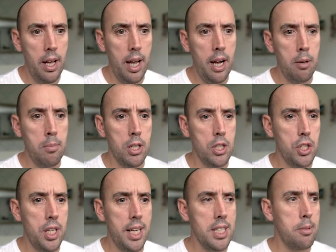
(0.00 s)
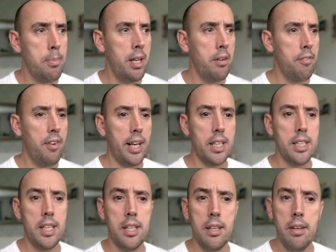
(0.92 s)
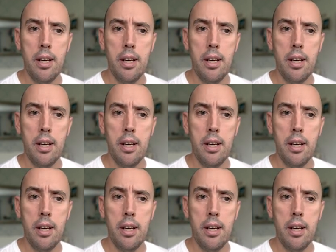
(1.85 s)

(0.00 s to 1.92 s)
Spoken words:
how much that's being affected.